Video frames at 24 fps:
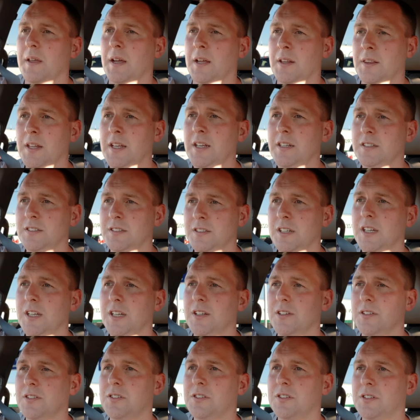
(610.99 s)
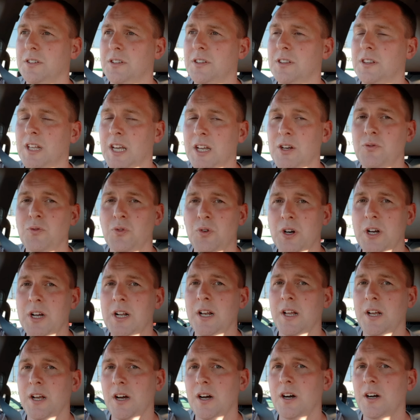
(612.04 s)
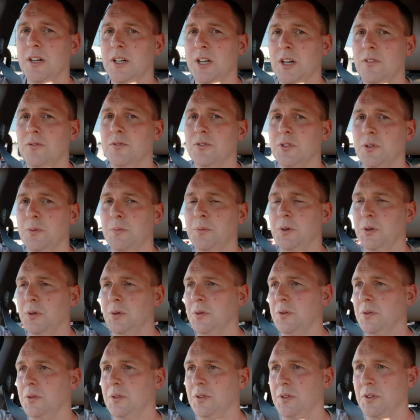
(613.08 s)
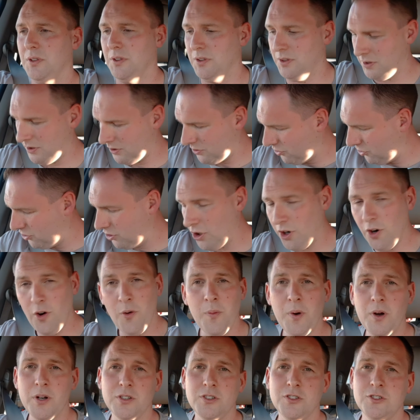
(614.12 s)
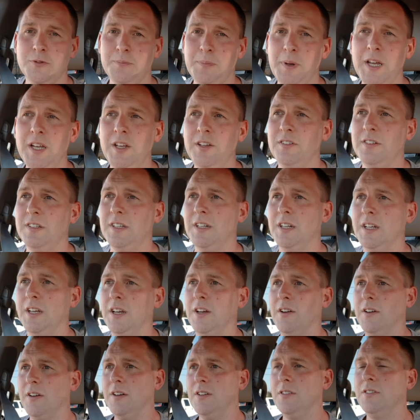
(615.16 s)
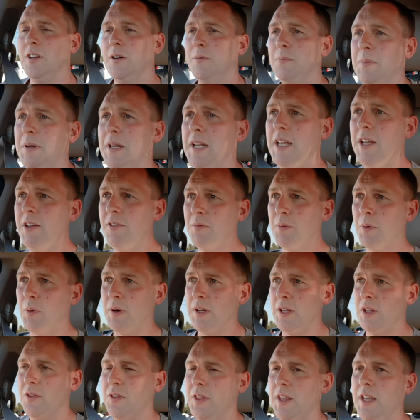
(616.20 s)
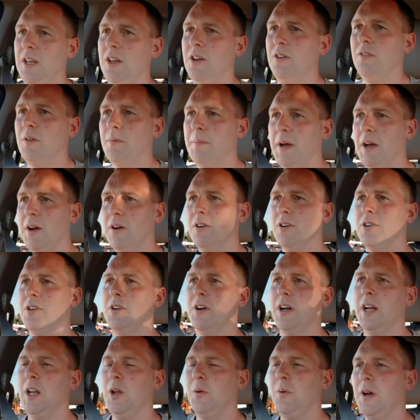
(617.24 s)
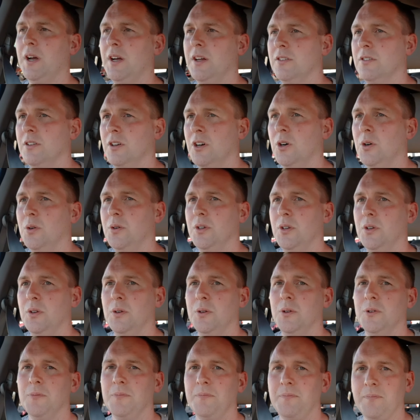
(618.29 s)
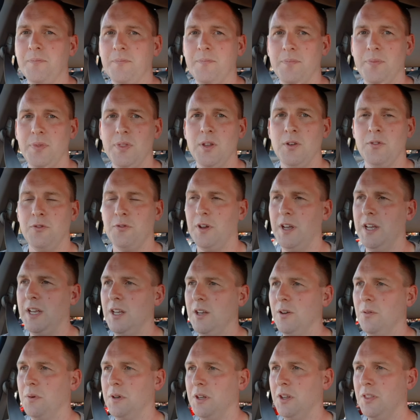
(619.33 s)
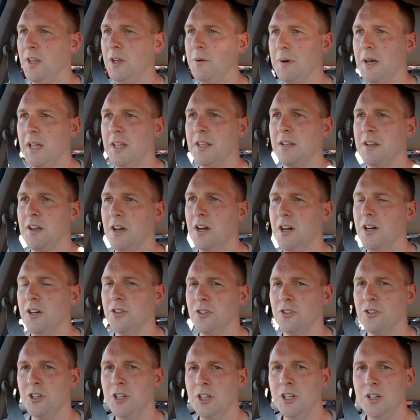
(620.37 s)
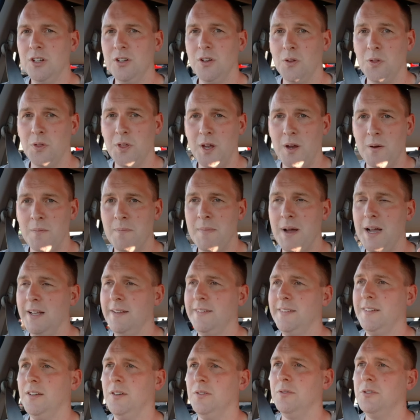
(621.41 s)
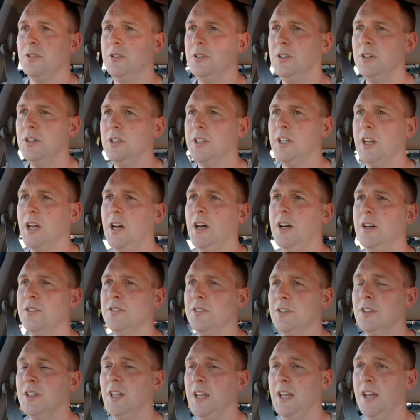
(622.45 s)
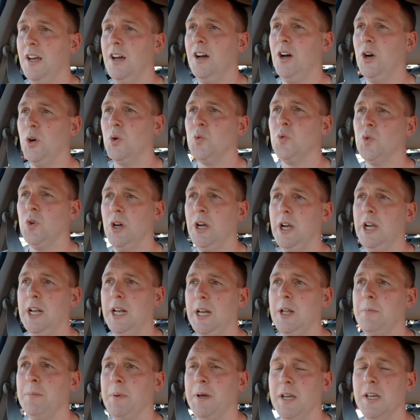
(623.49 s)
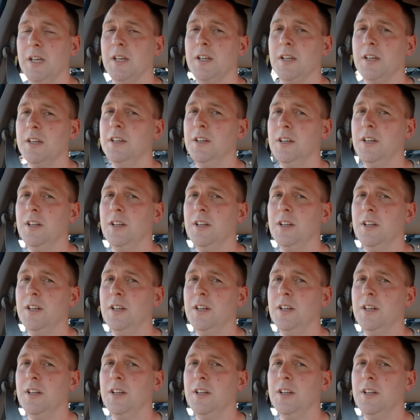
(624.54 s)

And these seats, they really are comfortable. There's so much space in here, it's unbelievable. When you think of America anyway, the whole you think, when you think about the cars, you think massive cars, and they are really big.